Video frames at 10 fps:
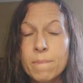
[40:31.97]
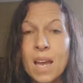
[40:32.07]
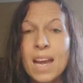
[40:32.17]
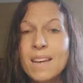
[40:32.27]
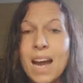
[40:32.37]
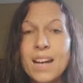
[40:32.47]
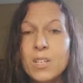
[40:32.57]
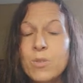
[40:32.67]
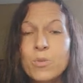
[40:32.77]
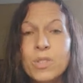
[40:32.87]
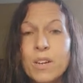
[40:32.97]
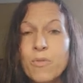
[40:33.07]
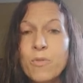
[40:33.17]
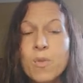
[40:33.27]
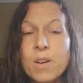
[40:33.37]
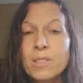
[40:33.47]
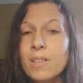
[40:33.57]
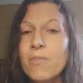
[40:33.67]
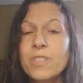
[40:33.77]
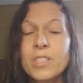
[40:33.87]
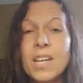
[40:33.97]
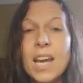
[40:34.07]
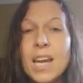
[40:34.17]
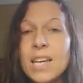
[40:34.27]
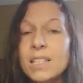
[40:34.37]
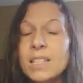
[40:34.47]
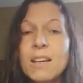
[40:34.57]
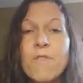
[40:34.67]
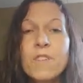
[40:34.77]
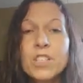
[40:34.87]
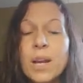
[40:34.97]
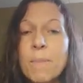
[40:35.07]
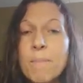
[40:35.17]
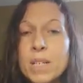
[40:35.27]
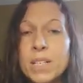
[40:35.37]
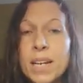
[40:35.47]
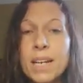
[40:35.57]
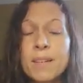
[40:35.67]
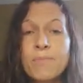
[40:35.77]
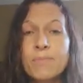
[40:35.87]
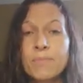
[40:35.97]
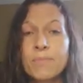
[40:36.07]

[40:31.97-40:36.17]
and not use it for selfish gain, selfish ambition,